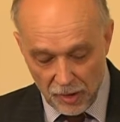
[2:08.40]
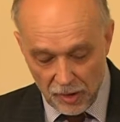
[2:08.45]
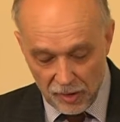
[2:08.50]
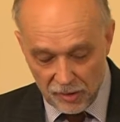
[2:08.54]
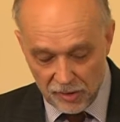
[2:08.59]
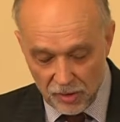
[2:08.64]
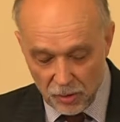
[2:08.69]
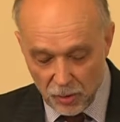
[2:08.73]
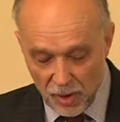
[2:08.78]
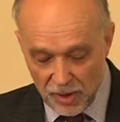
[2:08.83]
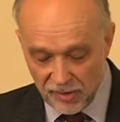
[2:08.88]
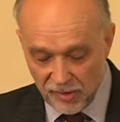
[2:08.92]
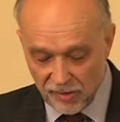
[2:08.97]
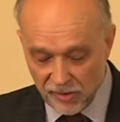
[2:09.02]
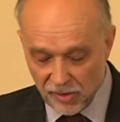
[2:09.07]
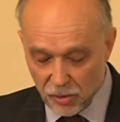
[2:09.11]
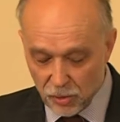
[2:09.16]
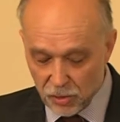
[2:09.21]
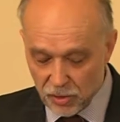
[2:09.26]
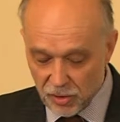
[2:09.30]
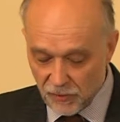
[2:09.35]
So, as
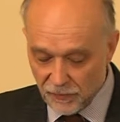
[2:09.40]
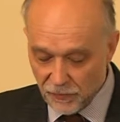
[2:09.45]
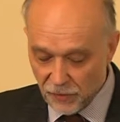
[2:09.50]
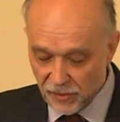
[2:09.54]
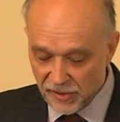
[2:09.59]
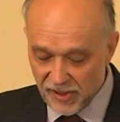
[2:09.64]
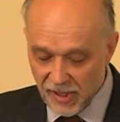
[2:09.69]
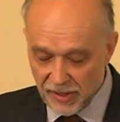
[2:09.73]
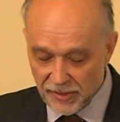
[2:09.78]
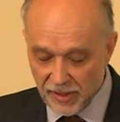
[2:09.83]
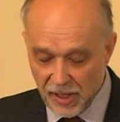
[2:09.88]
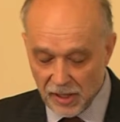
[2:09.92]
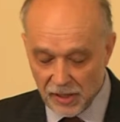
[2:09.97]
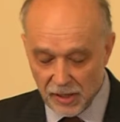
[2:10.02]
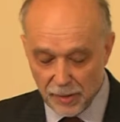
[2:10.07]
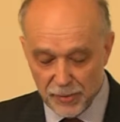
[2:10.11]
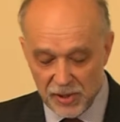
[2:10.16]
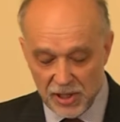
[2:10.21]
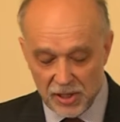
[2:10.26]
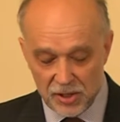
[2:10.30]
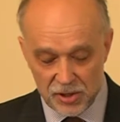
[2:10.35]
is usual for senile
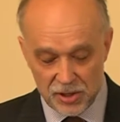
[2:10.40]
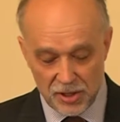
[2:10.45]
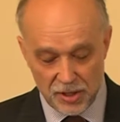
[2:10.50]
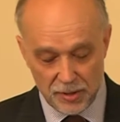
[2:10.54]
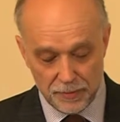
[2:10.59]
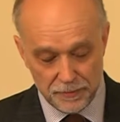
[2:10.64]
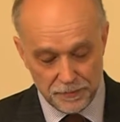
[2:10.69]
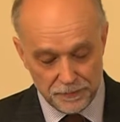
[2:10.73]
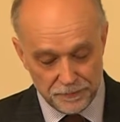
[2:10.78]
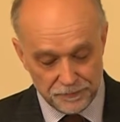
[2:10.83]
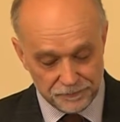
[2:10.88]
amnesia,